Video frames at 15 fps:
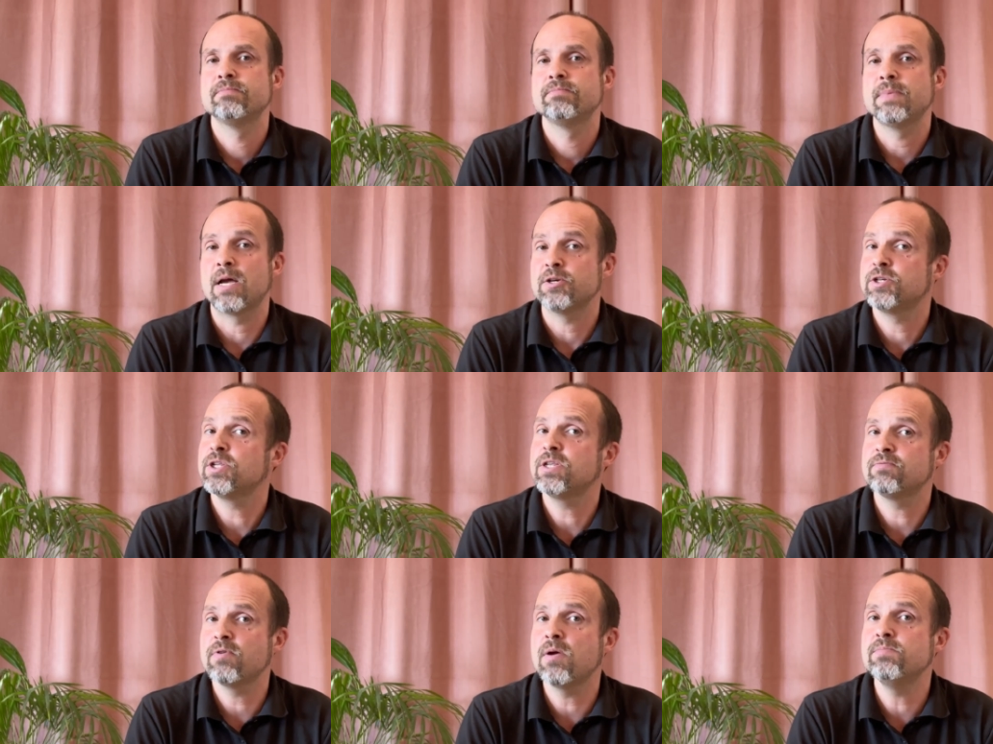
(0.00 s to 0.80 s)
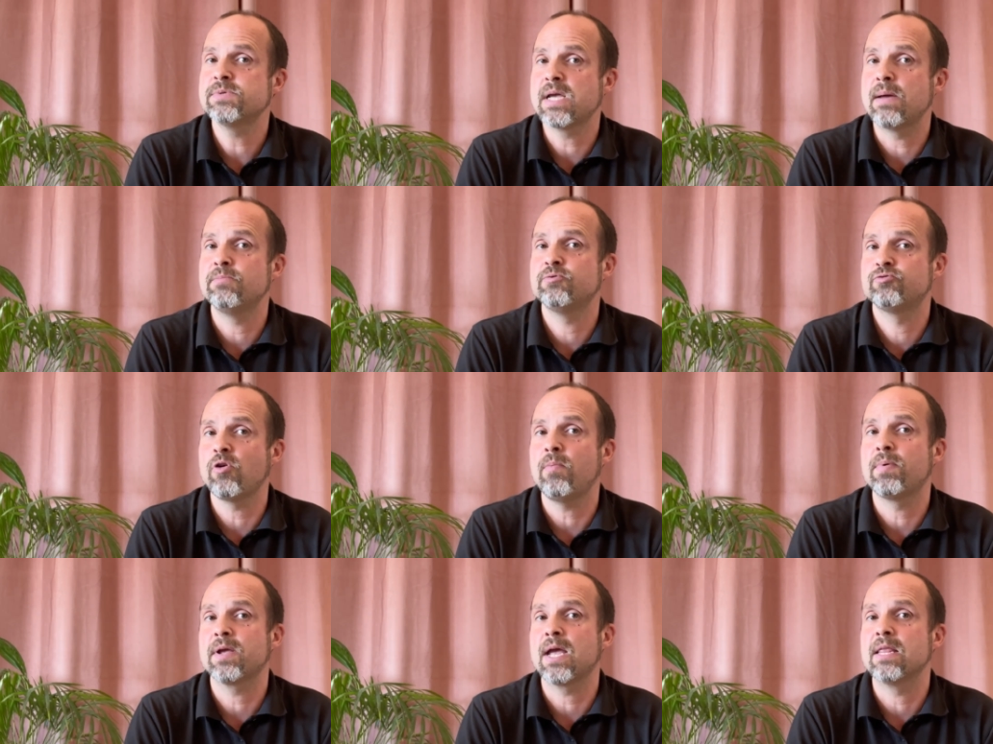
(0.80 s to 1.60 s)
Now, should the room temp
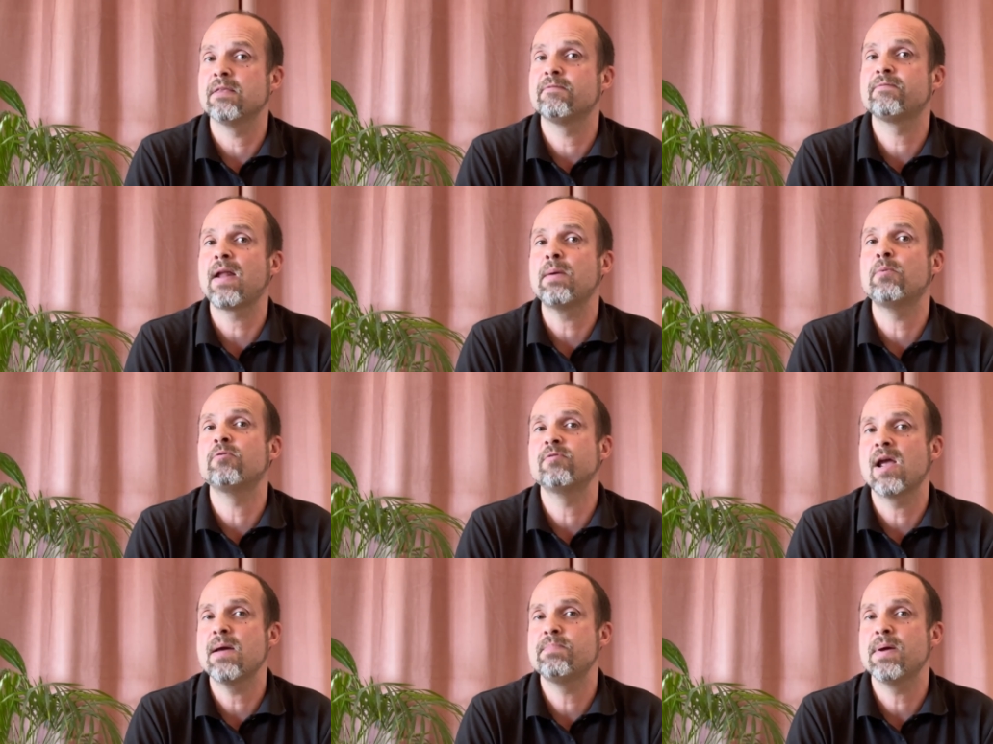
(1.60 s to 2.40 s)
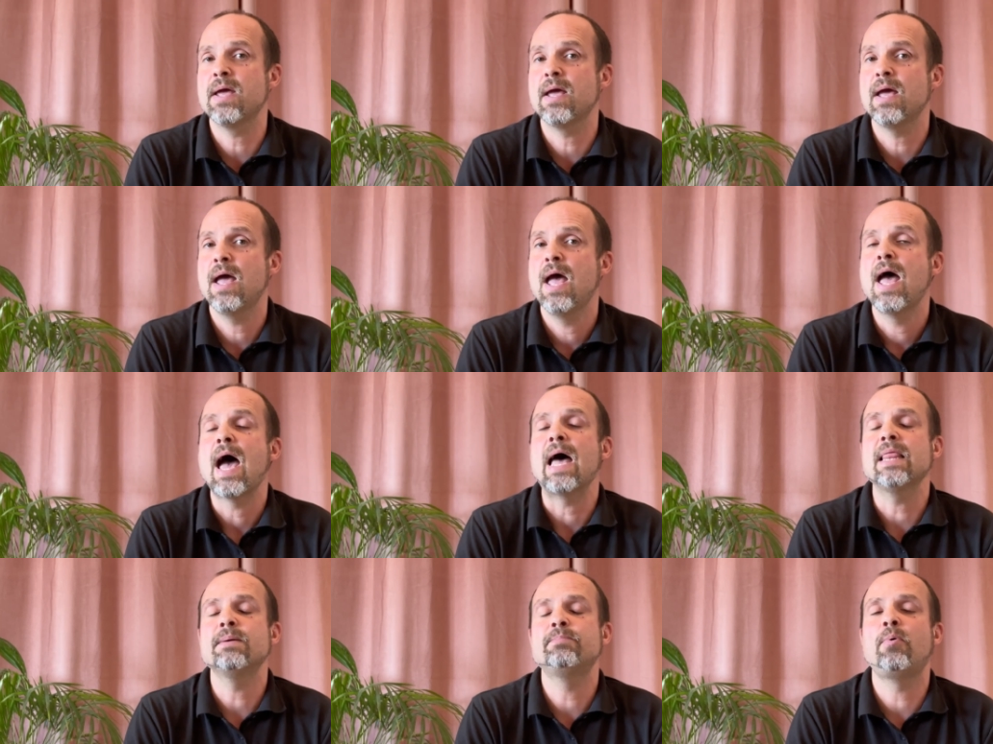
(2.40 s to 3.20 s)
drop again, the flame will reappear
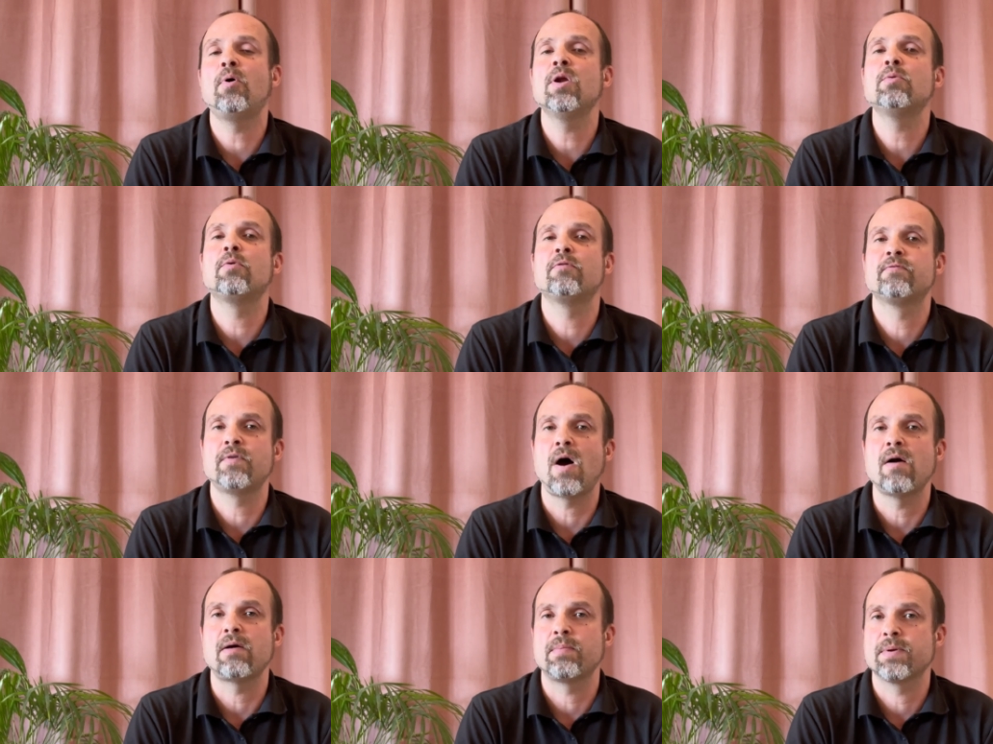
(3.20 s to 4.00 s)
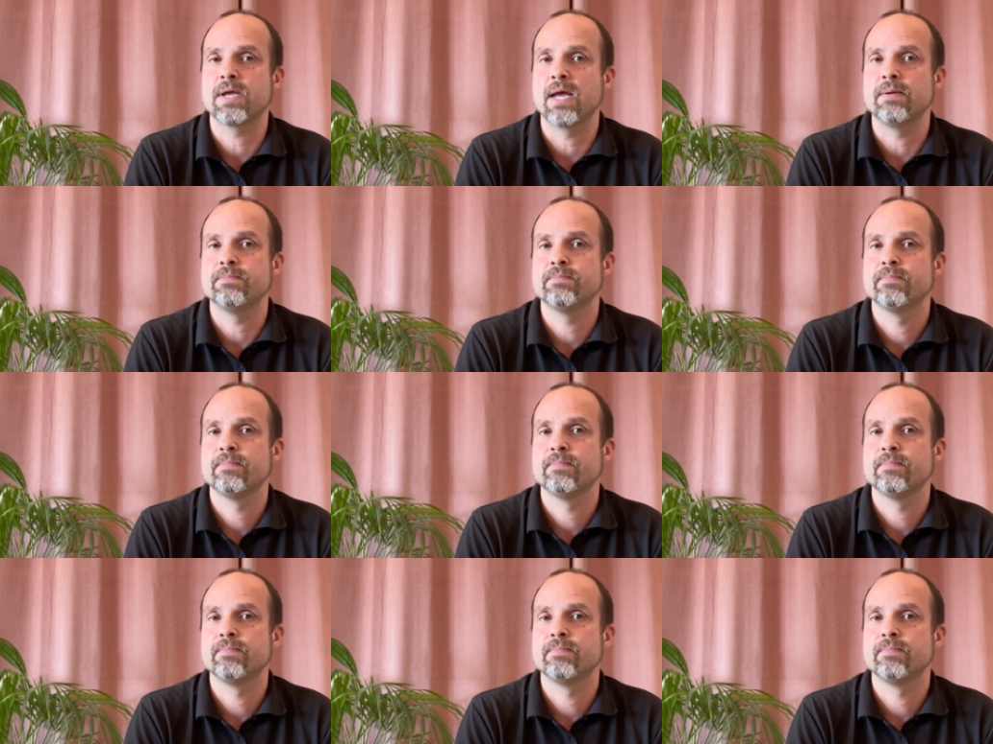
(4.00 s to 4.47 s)
and the boiler will fire up again.